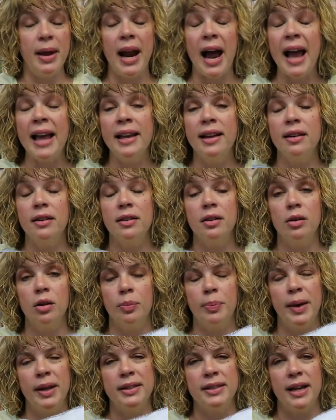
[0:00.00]
And I,
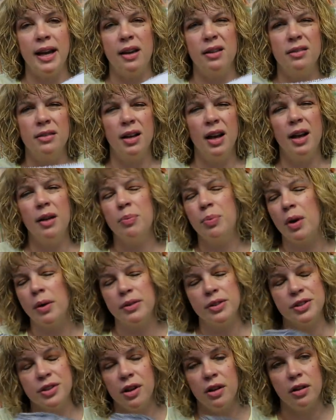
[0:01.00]
or button down, I'll
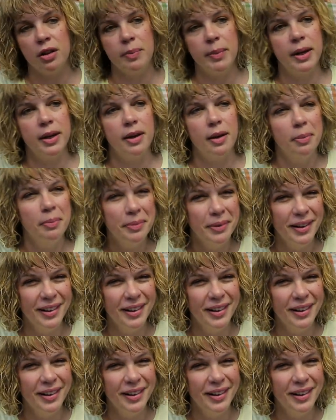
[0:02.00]
probably just call it a button up.